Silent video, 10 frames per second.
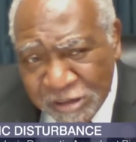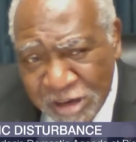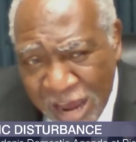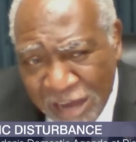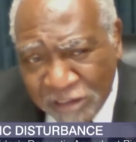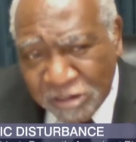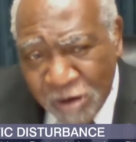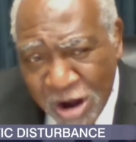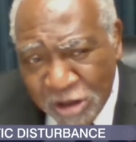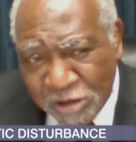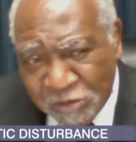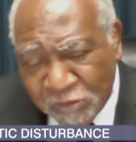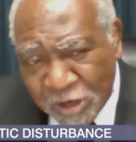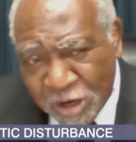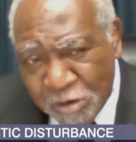Tax credits
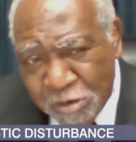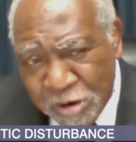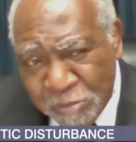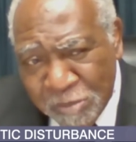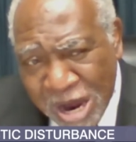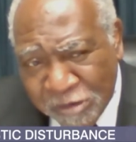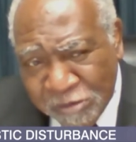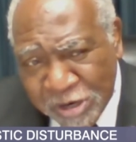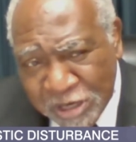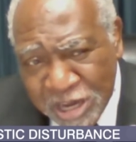for low and moderate